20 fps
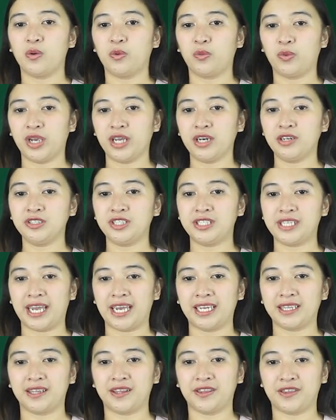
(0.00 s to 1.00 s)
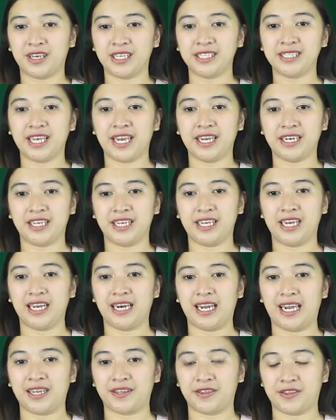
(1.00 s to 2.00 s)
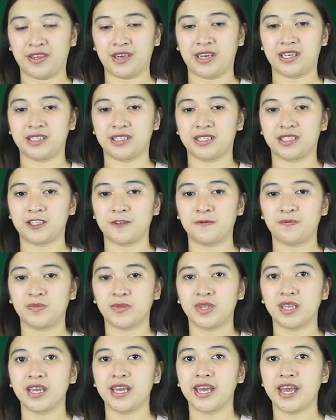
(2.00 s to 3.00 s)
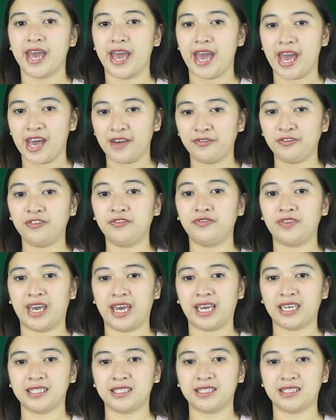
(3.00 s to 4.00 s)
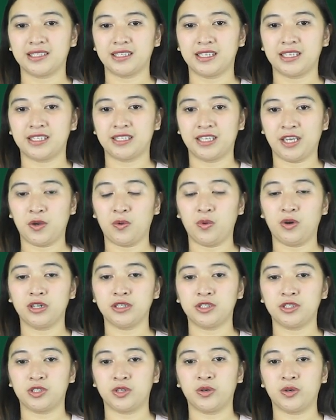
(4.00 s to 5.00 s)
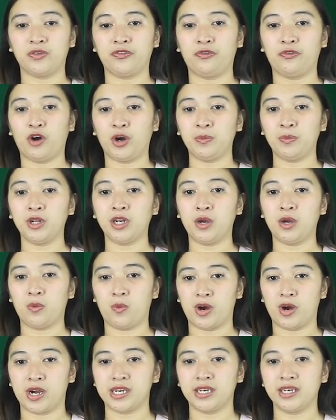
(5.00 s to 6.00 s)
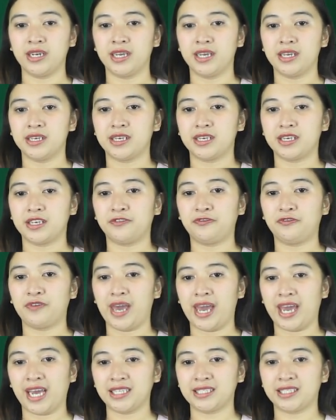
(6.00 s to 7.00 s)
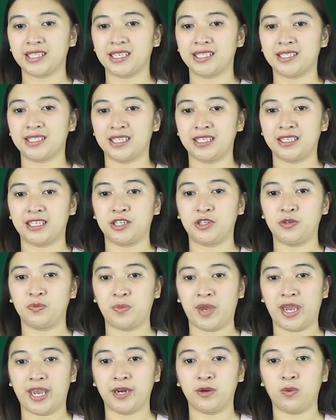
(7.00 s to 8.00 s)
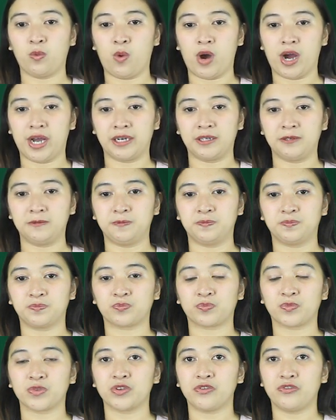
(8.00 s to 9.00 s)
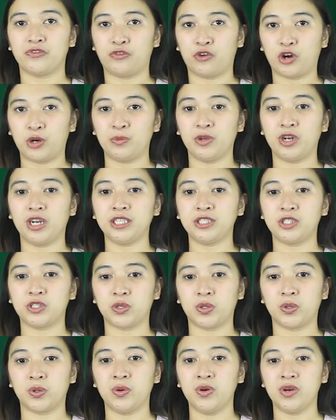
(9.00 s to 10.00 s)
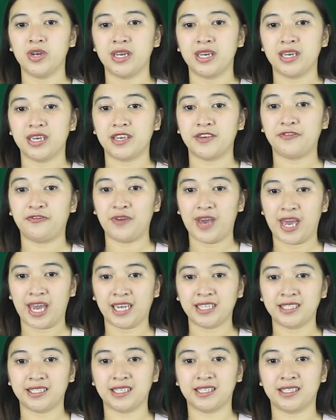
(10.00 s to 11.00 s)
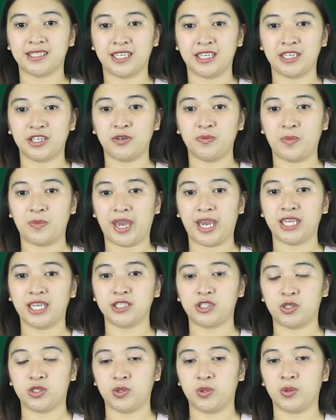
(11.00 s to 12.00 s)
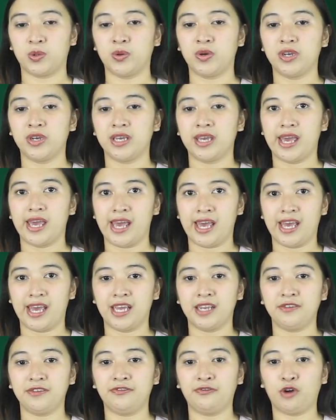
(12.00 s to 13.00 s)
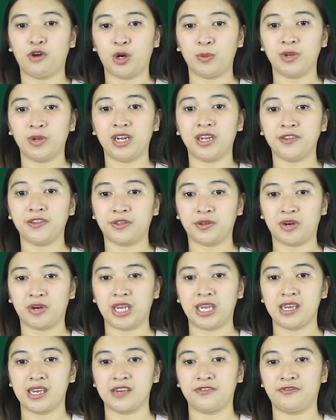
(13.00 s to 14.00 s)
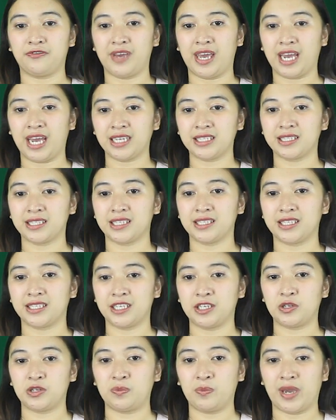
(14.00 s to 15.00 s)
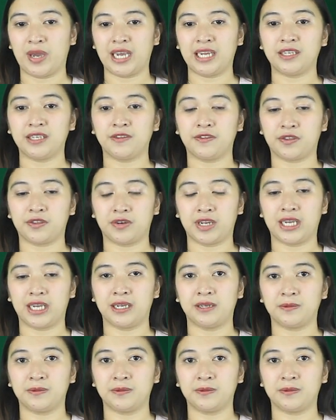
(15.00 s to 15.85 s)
We notate this idea like this. F of x is equal to formula 1 if x is in the domain 1, formula 2 if x is in domain 2, and formula 3 if x is in domain 3.